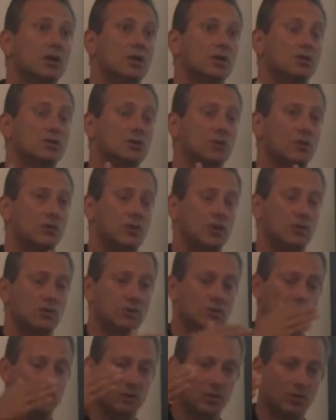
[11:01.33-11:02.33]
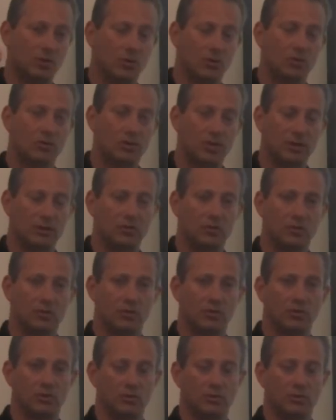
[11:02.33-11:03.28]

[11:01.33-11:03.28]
So when you decode that code,